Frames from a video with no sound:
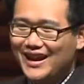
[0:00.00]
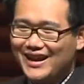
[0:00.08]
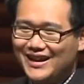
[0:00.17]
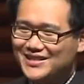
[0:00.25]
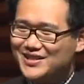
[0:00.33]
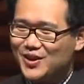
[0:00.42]

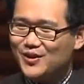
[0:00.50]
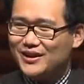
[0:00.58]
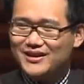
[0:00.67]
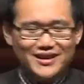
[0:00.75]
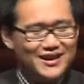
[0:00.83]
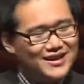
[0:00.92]
and I
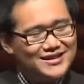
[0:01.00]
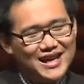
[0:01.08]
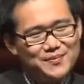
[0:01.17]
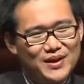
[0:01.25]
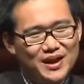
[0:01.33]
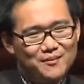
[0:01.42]
started
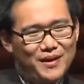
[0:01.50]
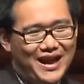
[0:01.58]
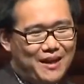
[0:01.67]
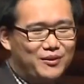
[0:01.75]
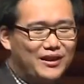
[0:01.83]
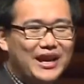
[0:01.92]
typing up my
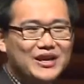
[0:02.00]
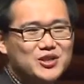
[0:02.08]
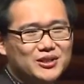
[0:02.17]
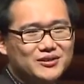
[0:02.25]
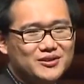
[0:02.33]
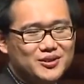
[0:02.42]

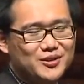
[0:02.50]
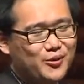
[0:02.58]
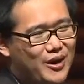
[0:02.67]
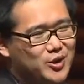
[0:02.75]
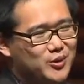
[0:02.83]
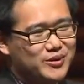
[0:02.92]
application to the
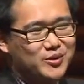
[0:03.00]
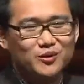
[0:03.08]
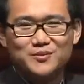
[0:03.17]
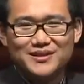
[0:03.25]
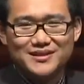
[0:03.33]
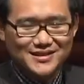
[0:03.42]
Graduate School
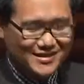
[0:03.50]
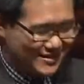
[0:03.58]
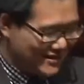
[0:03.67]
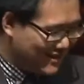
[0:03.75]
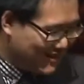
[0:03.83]
of Business.